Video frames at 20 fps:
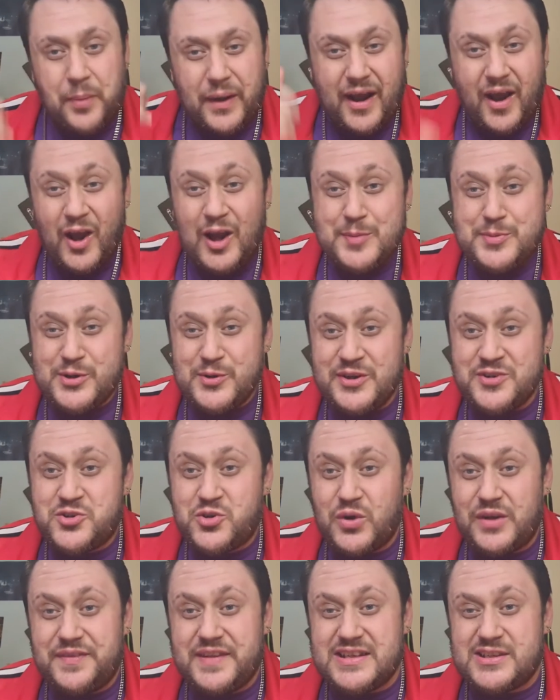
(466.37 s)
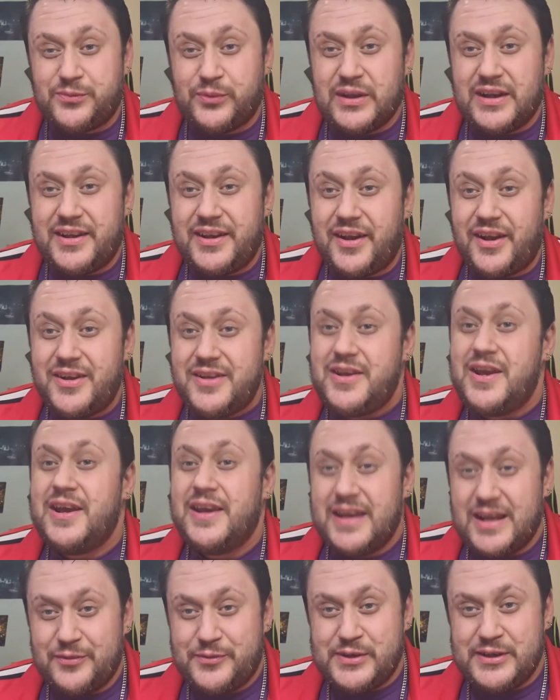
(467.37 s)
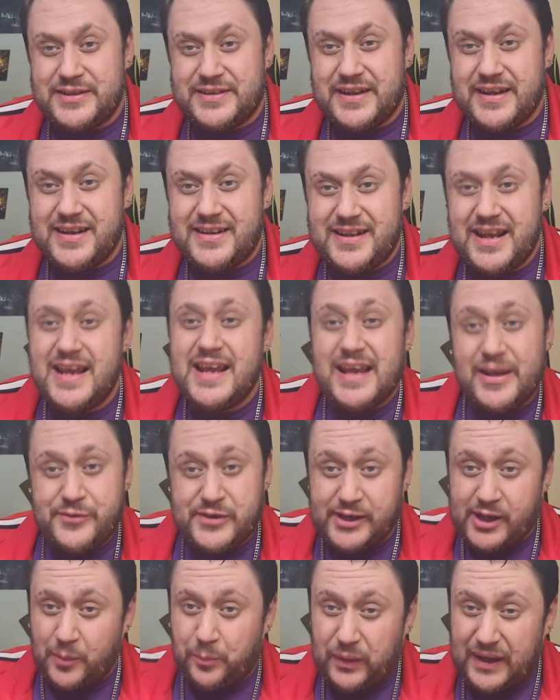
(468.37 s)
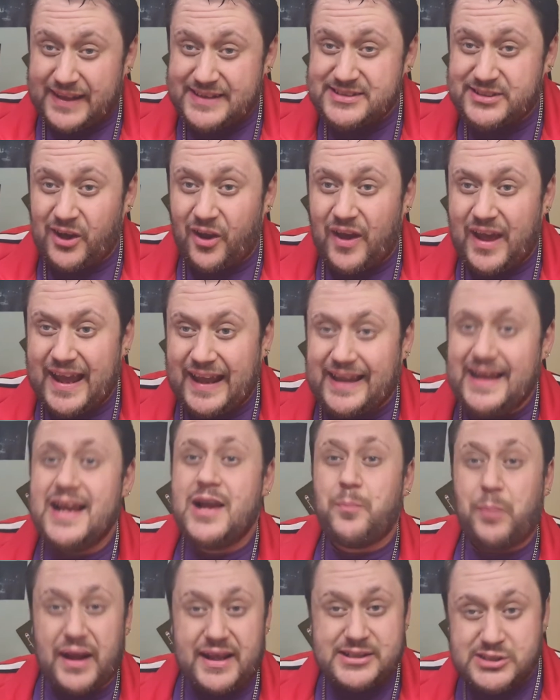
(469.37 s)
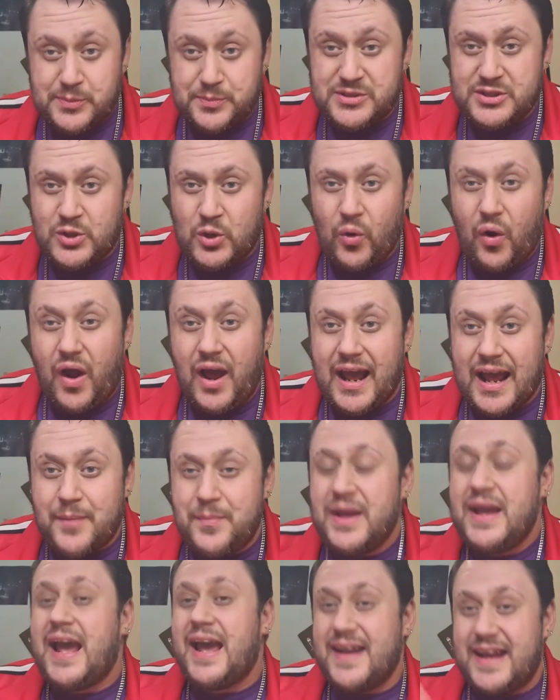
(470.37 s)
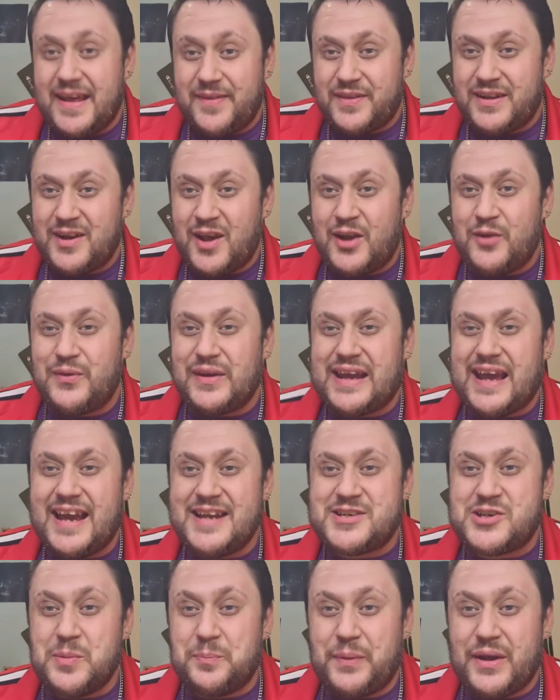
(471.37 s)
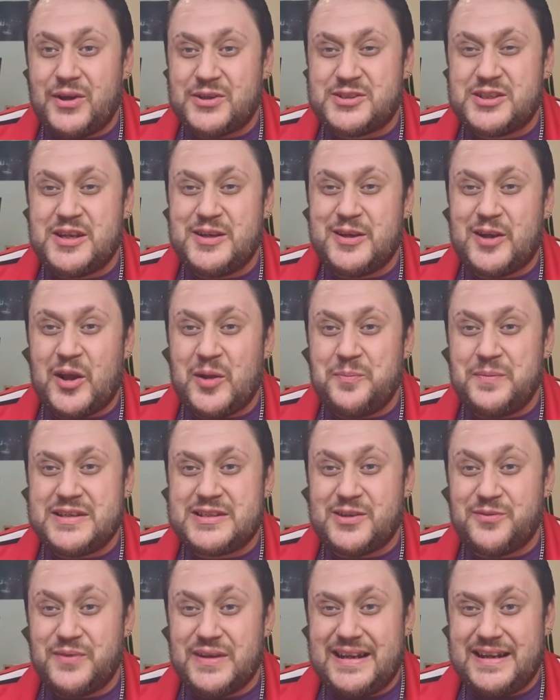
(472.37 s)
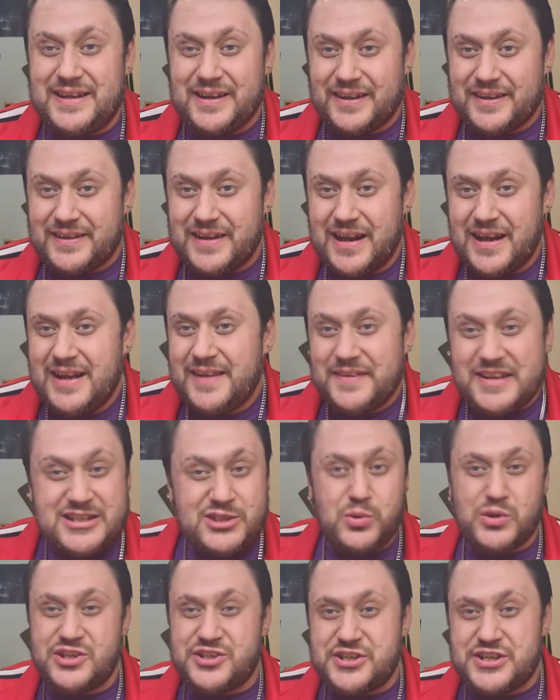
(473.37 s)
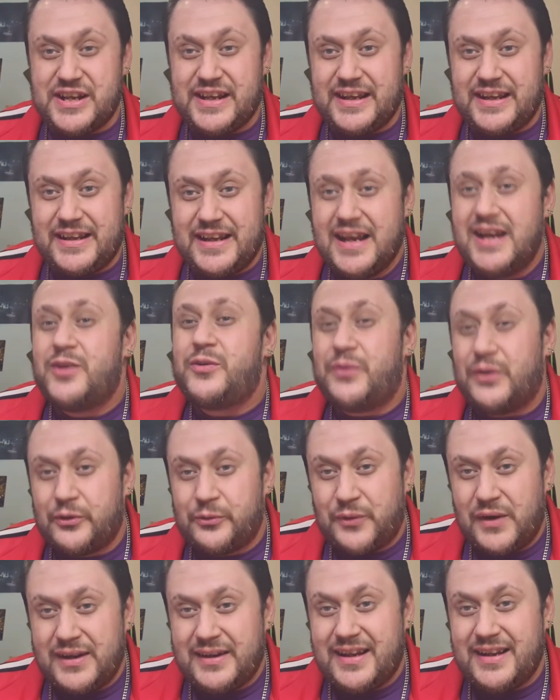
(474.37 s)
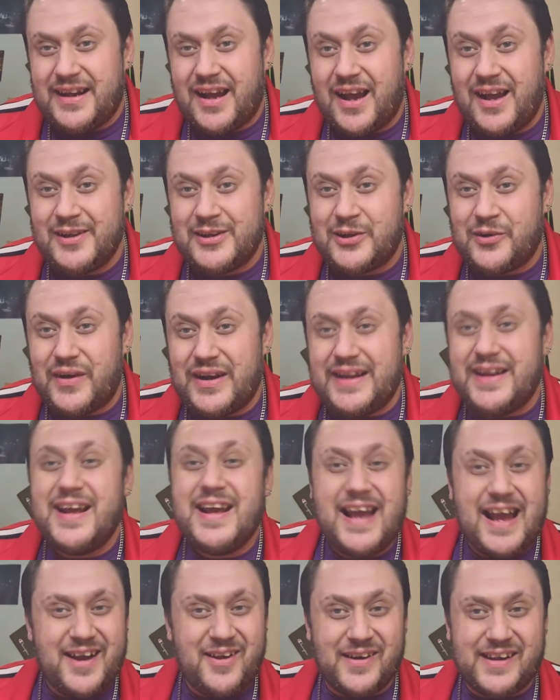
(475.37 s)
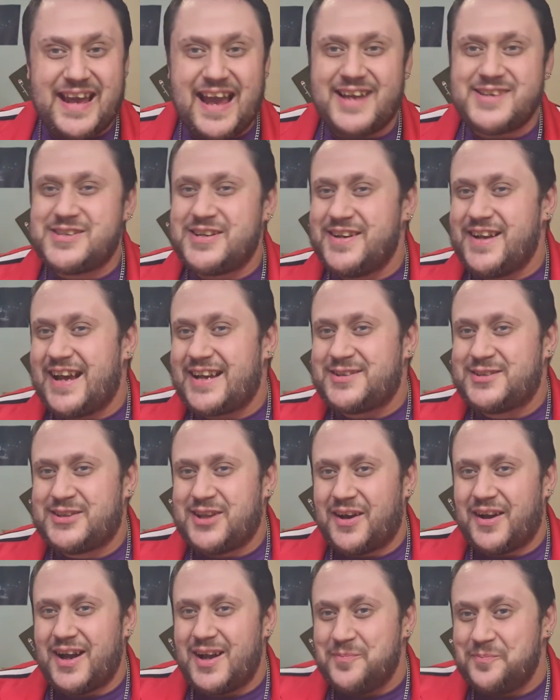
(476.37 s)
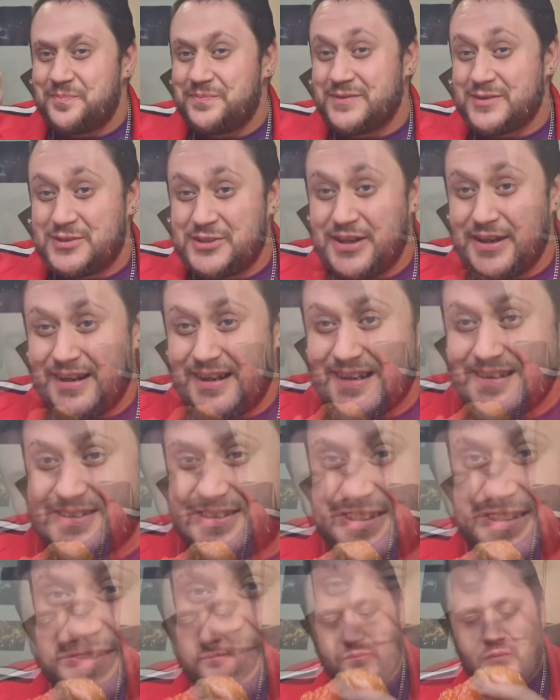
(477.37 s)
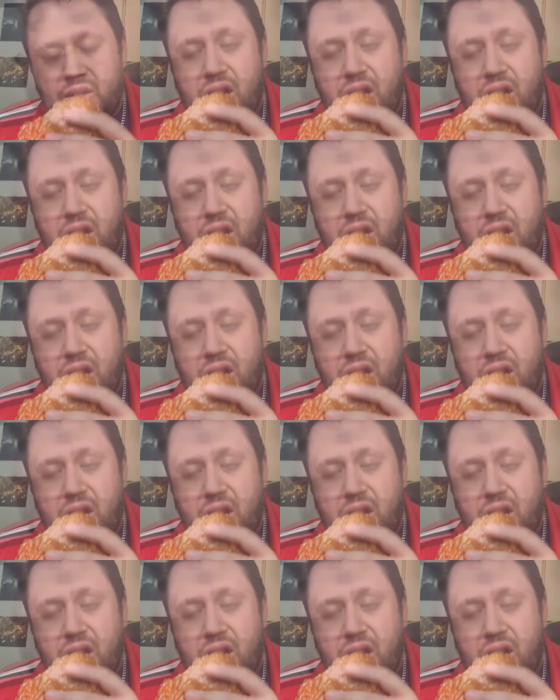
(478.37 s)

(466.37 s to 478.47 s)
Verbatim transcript: But I hope you enjoyed this video. If you did, if you could please like, please subscribe and hit the notification bell so you don't miss a video. This was G from Phunken Hungry and I'll catch you next time. Cheers.